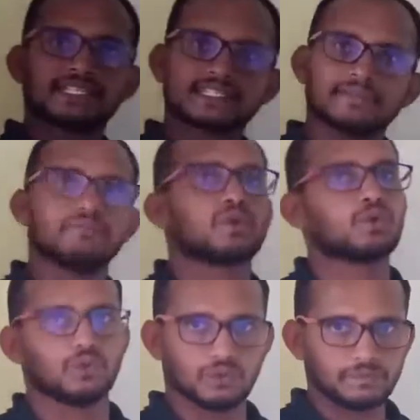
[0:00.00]
some
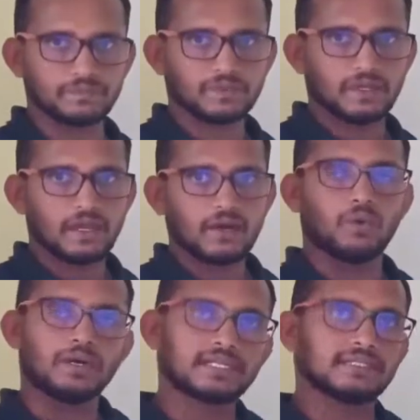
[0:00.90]
rule.
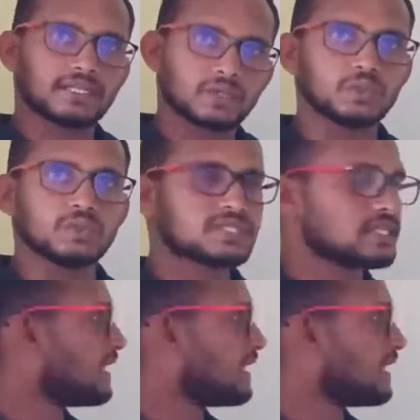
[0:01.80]
What are the rules